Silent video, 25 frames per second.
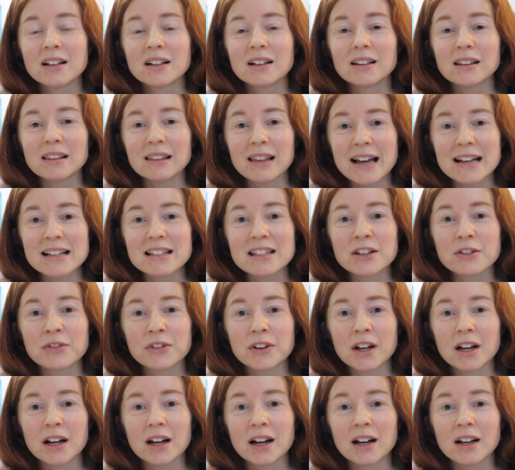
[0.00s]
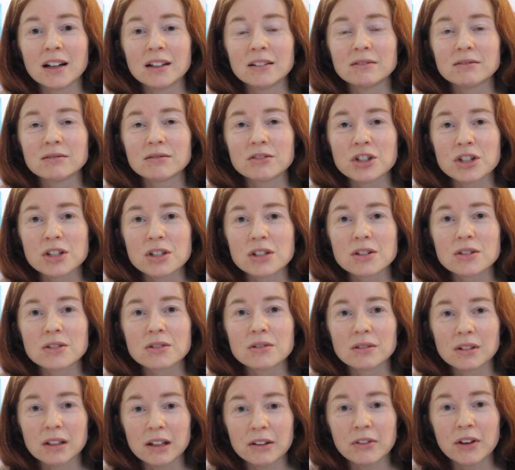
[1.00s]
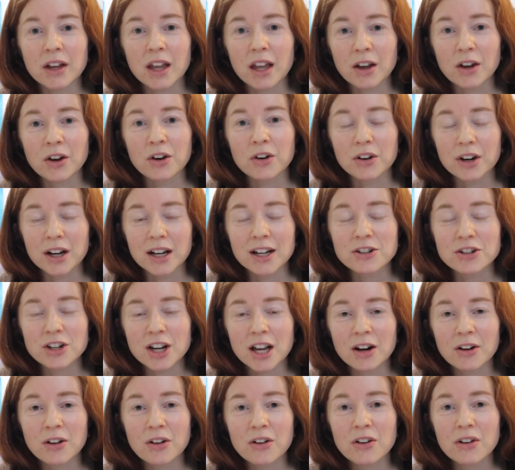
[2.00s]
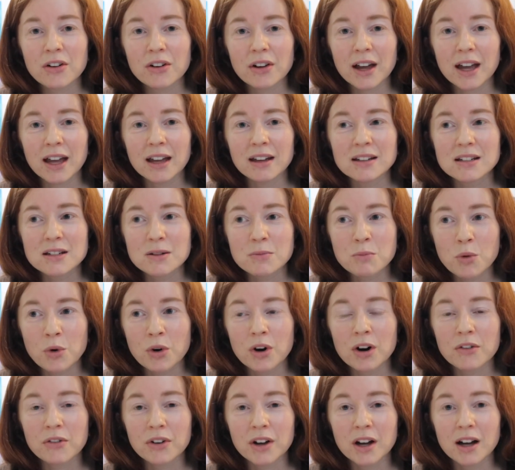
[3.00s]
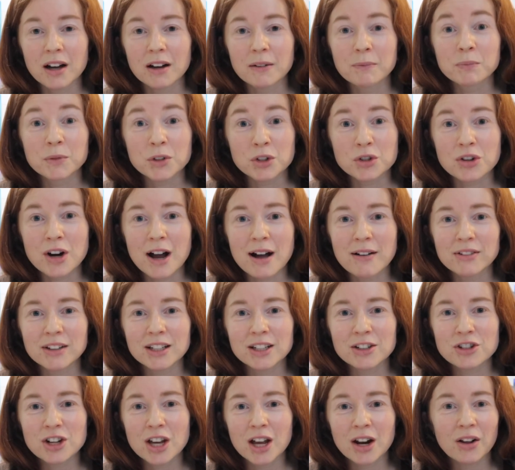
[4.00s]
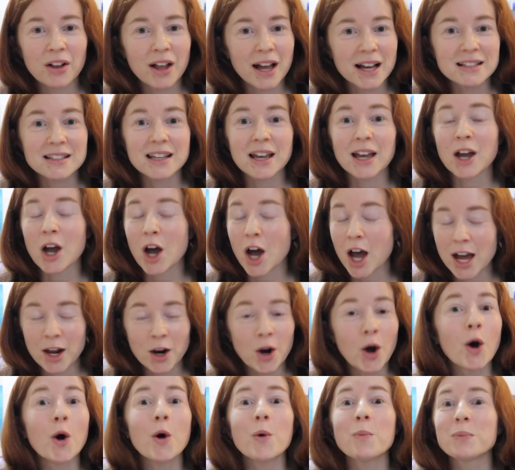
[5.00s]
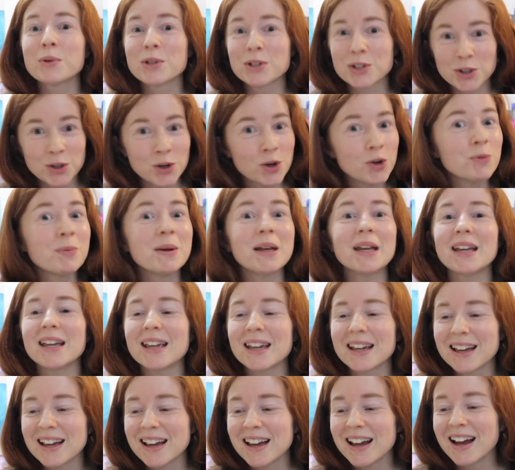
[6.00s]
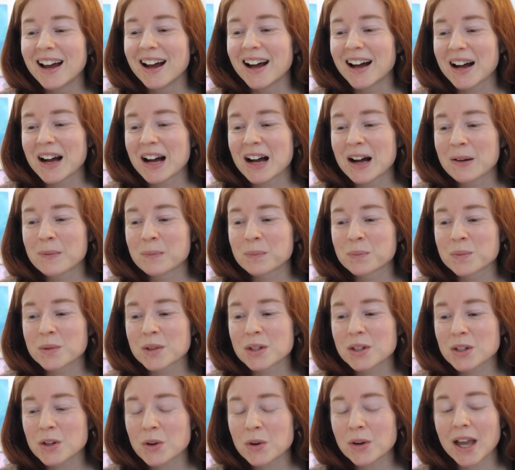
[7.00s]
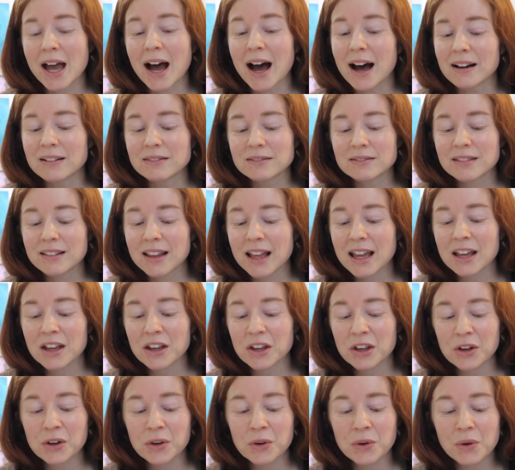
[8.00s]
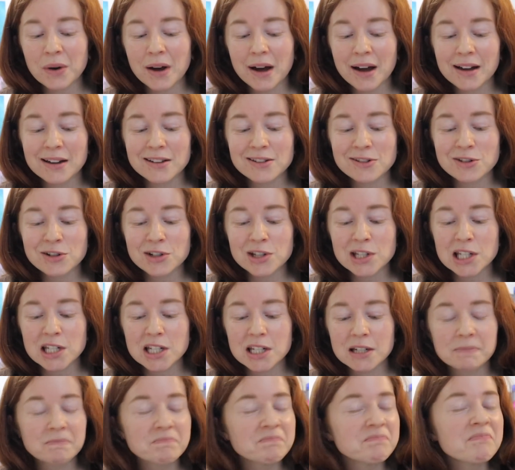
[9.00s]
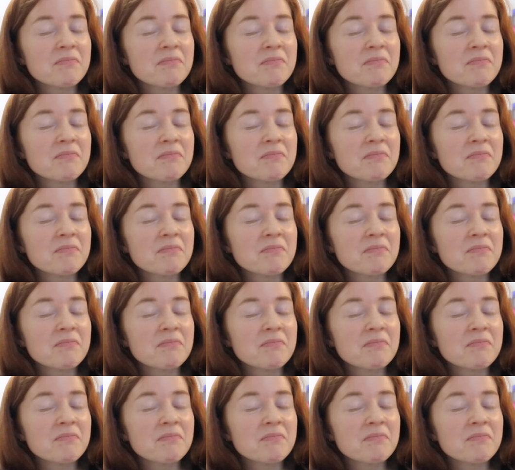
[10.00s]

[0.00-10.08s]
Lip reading: less of a just living in Korea channel and more of a traveling channel, as I had hoped to be. So yeah, thank you guys just